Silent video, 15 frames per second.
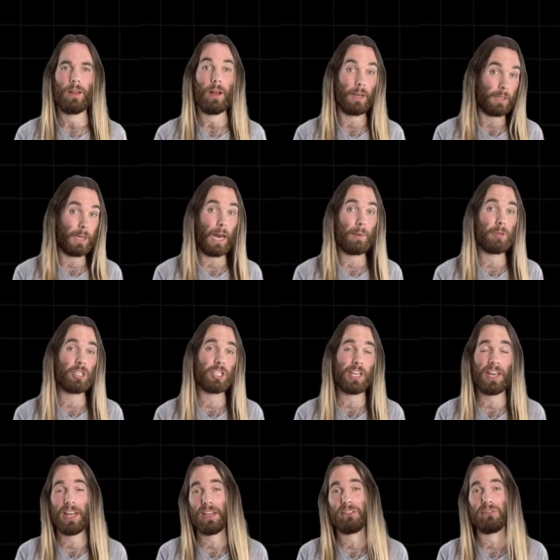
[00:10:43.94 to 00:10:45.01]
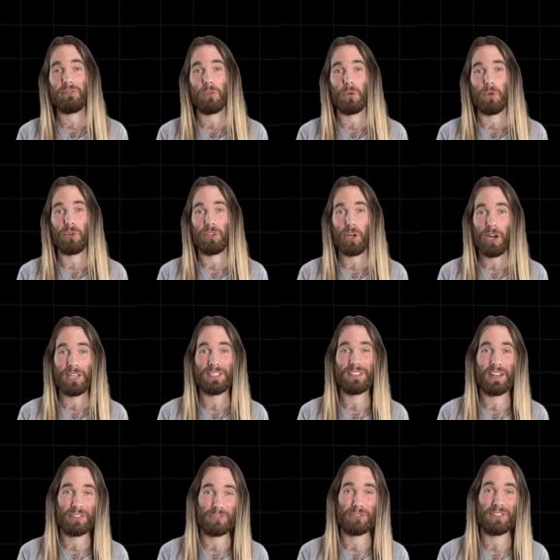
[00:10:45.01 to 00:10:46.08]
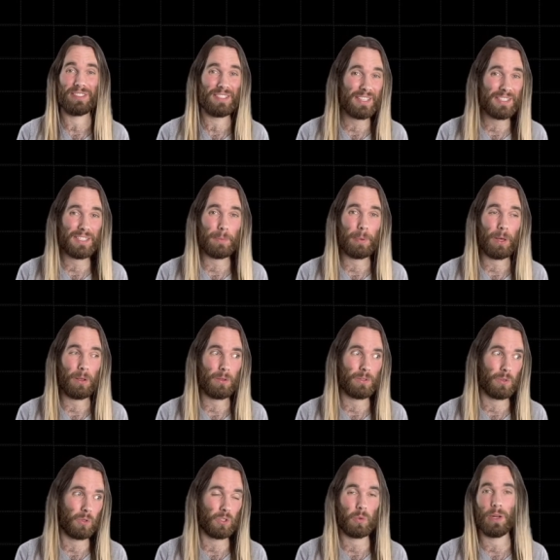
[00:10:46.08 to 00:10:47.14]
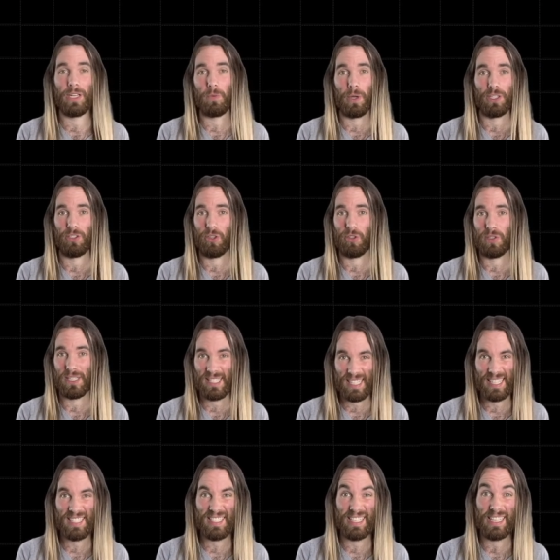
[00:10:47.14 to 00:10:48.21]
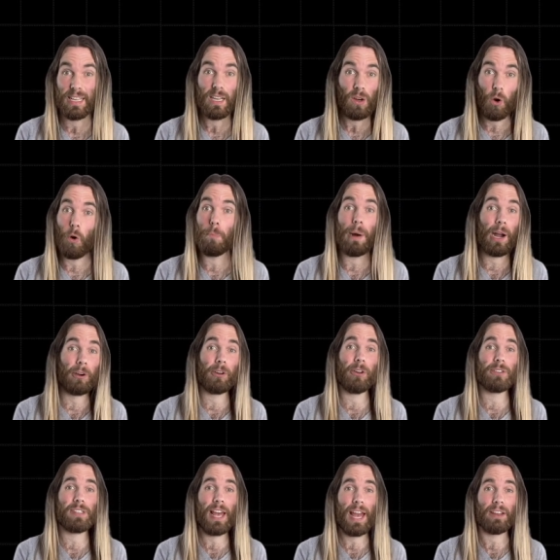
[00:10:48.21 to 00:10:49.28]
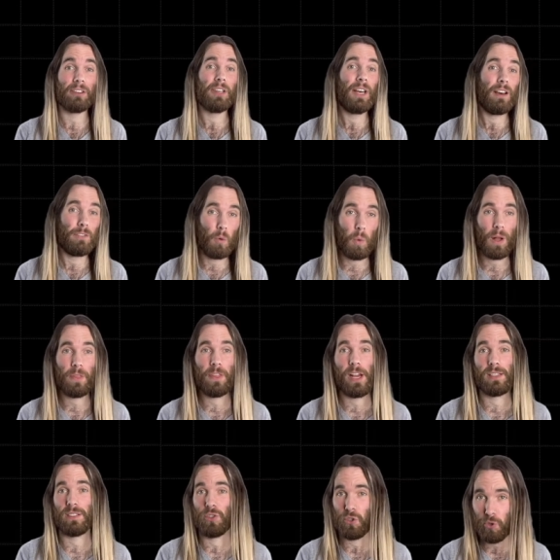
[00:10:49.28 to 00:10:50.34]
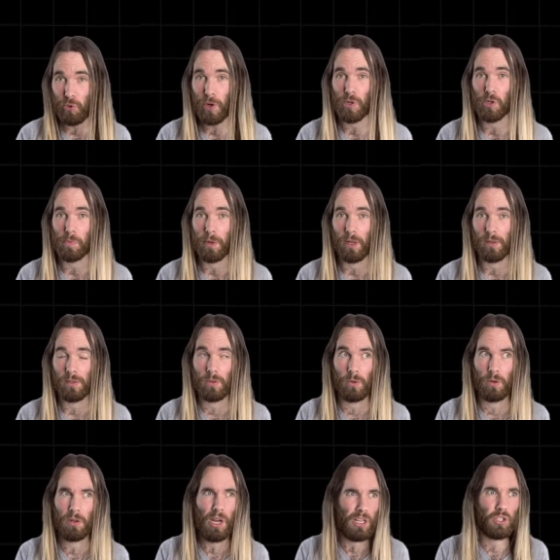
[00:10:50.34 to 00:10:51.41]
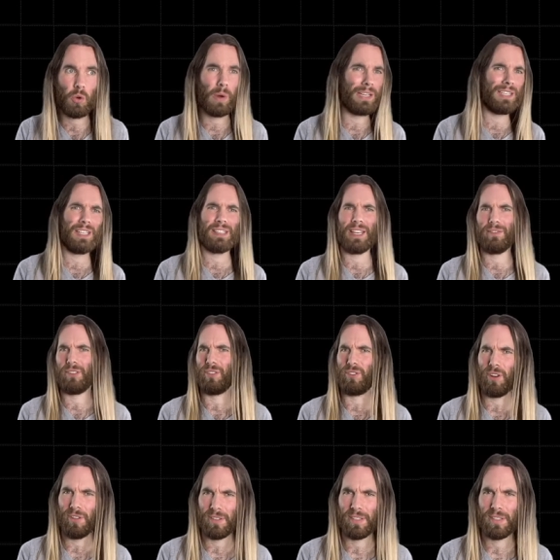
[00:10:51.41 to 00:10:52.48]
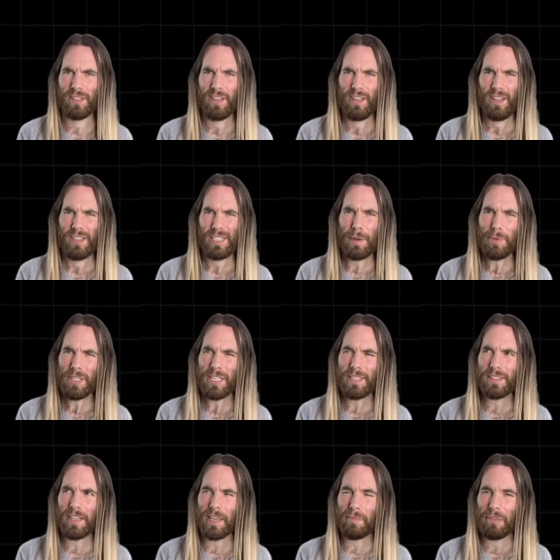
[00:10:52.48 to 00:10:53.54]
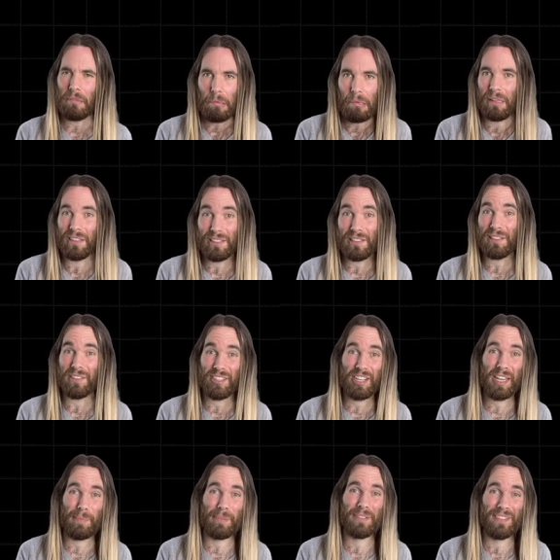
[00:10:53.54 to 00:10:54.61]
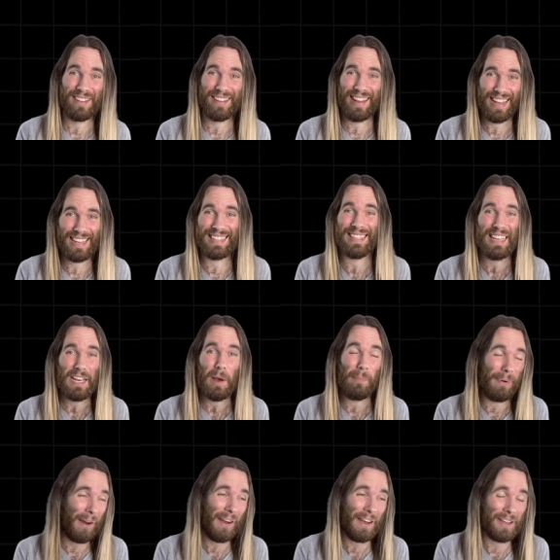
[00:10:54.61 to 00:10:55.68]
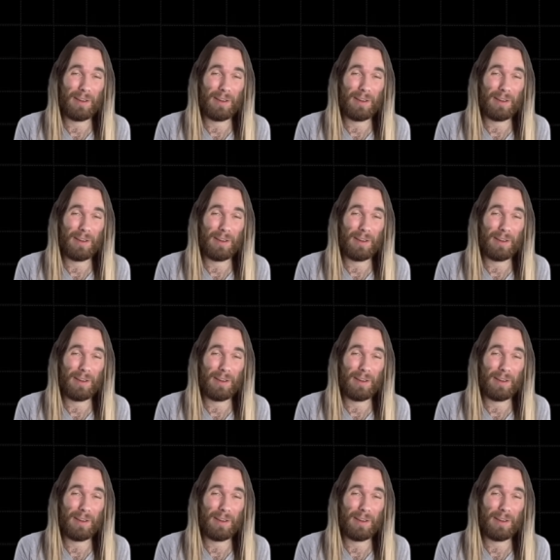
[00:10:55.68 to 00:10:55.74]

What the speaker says: a garbage can for 960 bells or $21.60, or Mario's hat for 1,200 bells or $27. Some of these seem a little cheap, and buying a